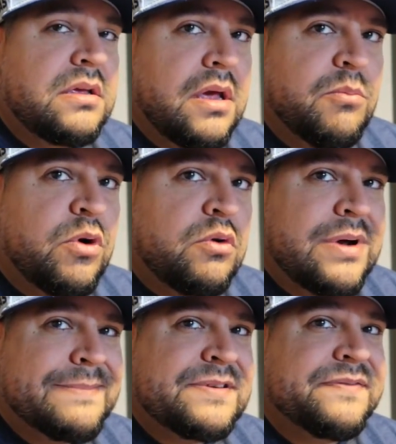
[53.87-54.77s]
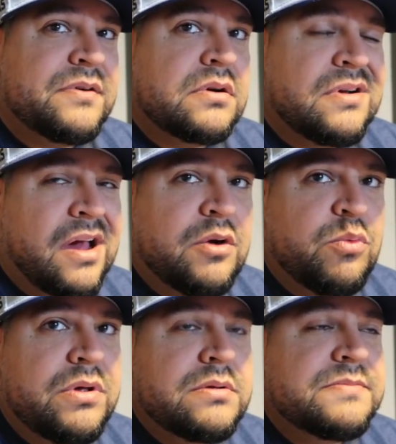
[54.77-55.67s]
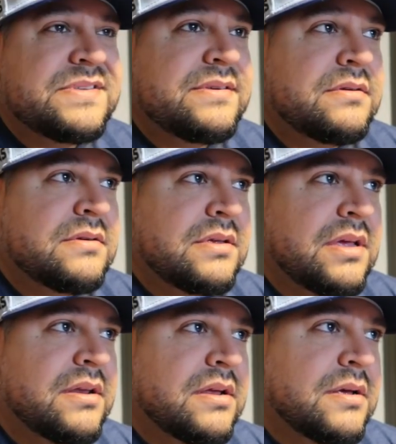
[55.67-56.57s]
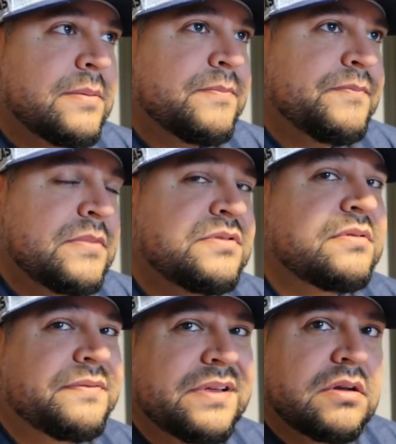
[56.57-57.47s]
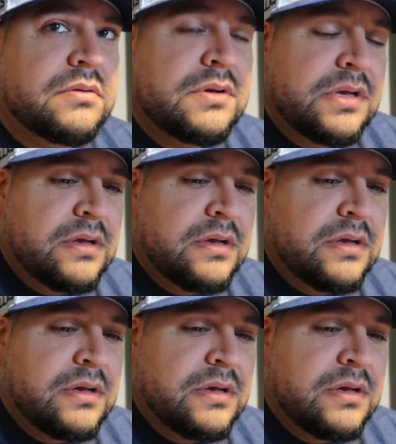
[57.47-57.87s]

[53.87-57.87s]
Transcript: Get more reps for Connor Williams and Suofilo.